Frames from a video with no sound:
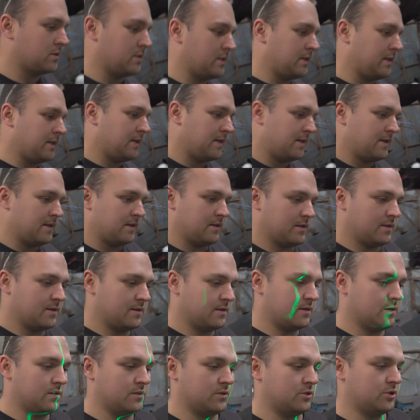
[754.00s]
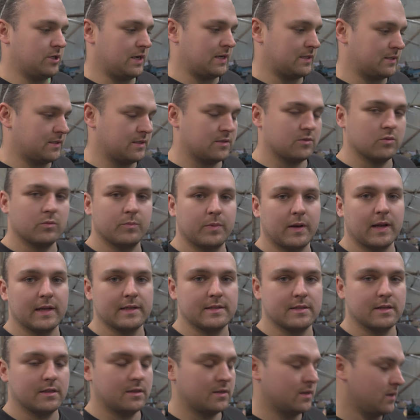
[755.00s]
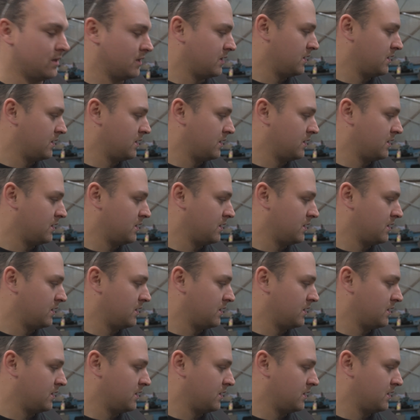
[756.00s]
the chassis is all plated,